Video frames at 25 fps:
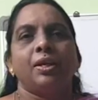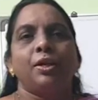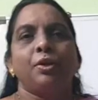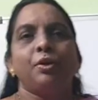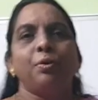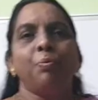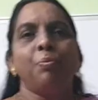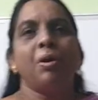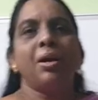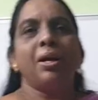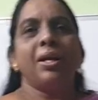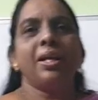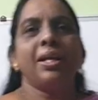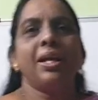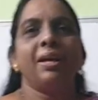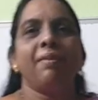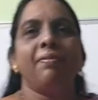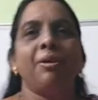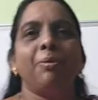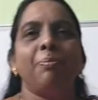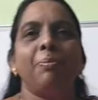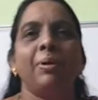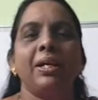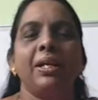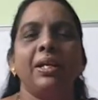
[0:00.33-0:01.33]
Good morning
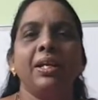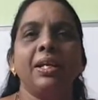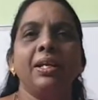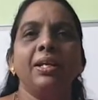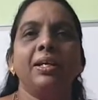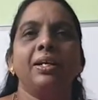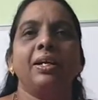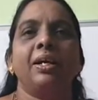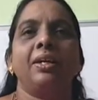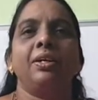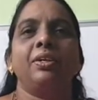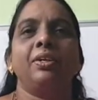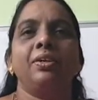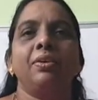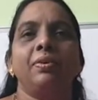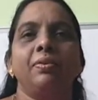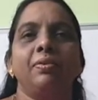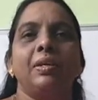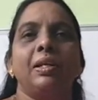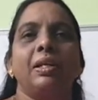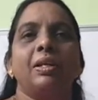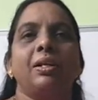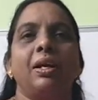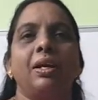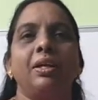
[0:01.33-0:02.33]
everybody. Continue,
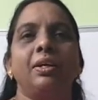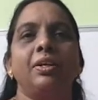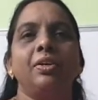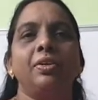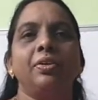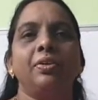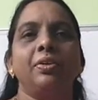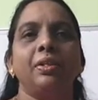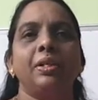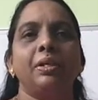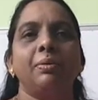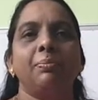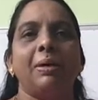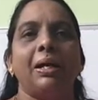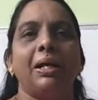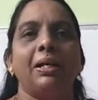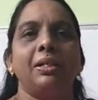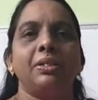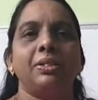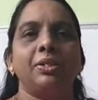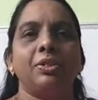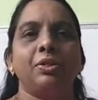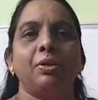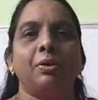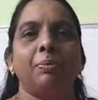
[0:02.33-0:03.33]
we'll continue the
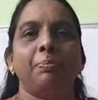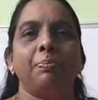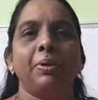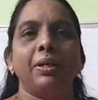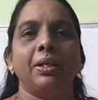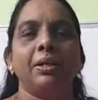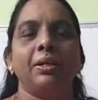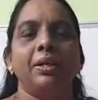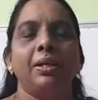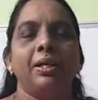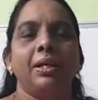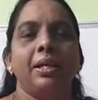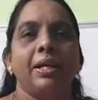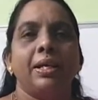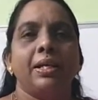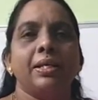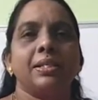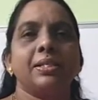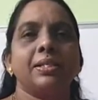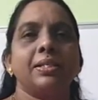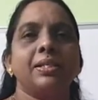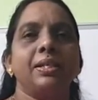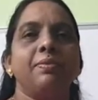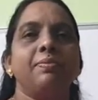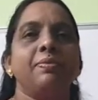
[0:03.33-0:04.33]
biology topic.
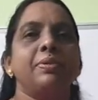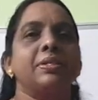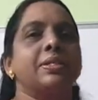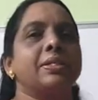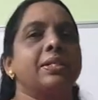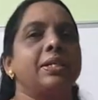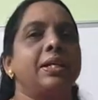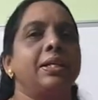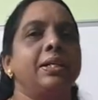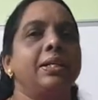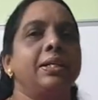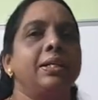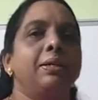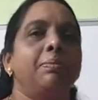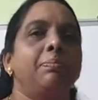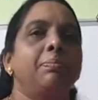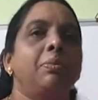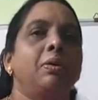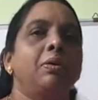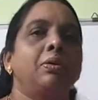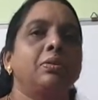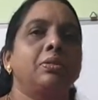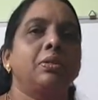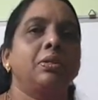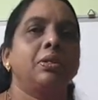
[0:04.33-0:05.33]
Yesterday we studied
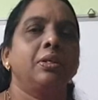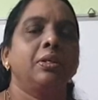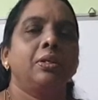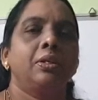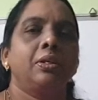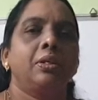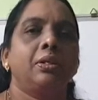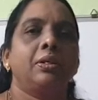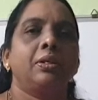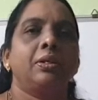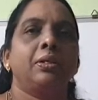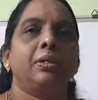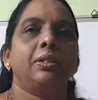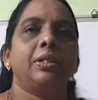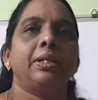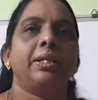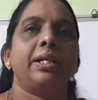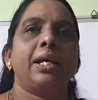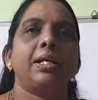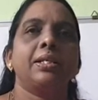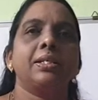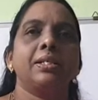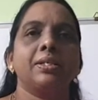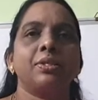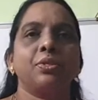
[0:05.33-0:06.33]
about uh, the
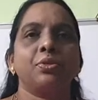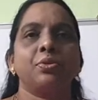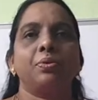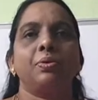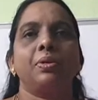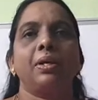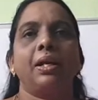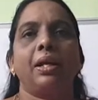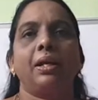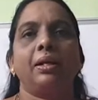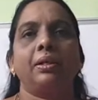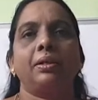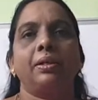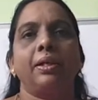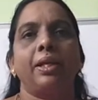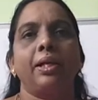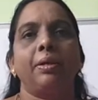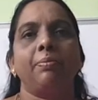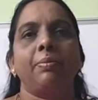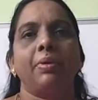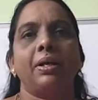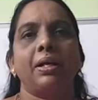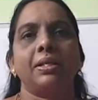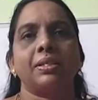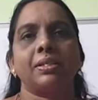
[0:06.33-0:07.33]
digestive gland
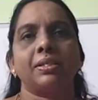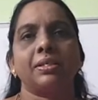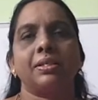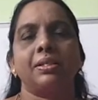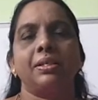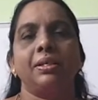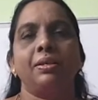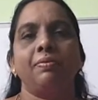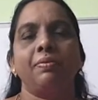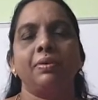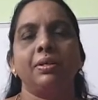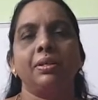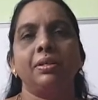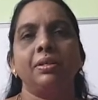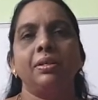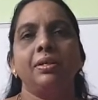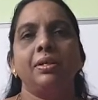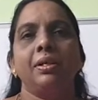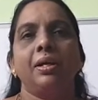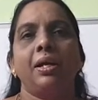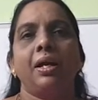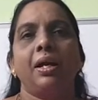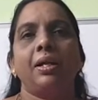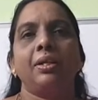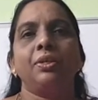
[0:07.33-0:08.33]
named as liver
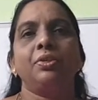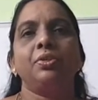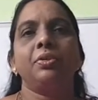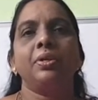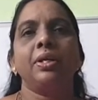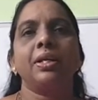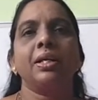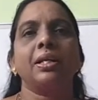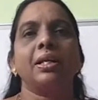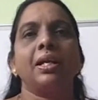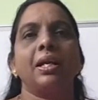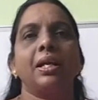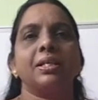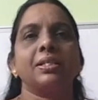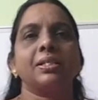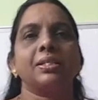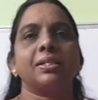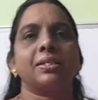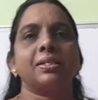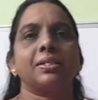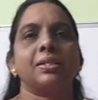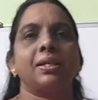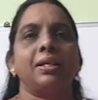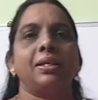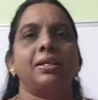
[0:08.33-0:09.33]
and today
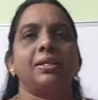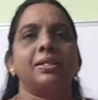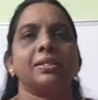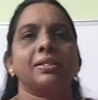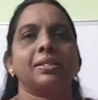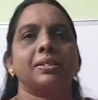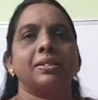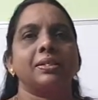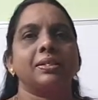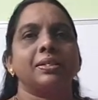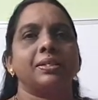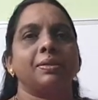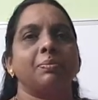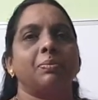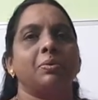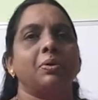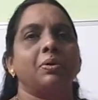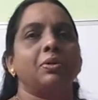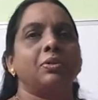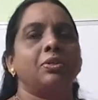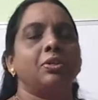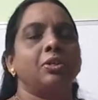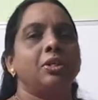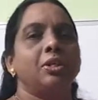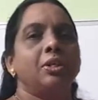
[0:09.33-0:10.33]
class I'll discuss
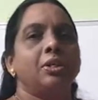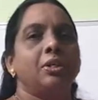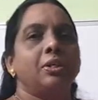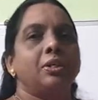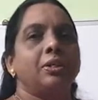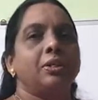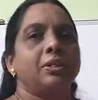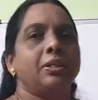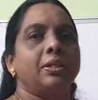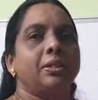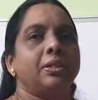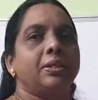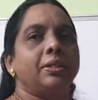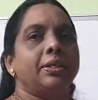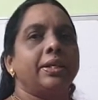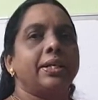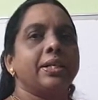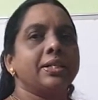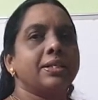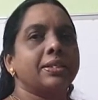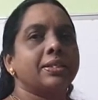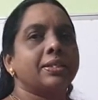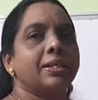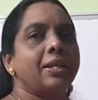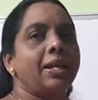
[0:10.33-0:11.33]
about the
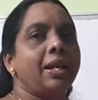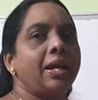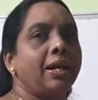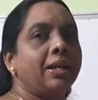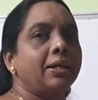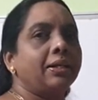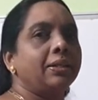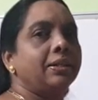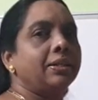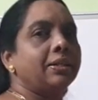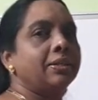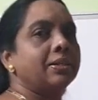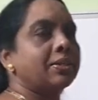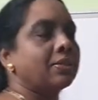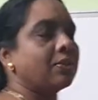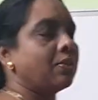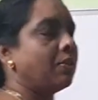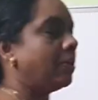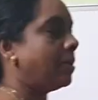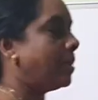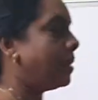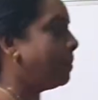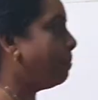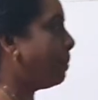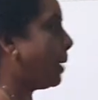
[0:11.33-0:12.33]
next gland. It's called a